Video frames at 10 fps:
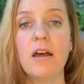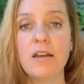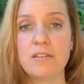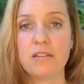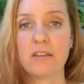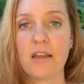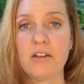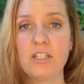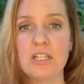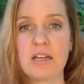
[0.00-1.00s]
As this
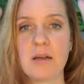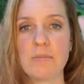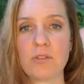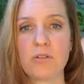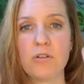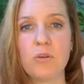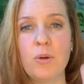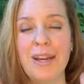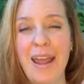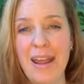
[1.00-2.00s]
energy comes through
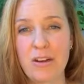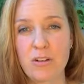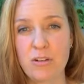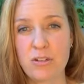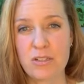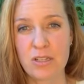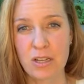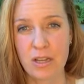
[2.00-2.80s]
and anchors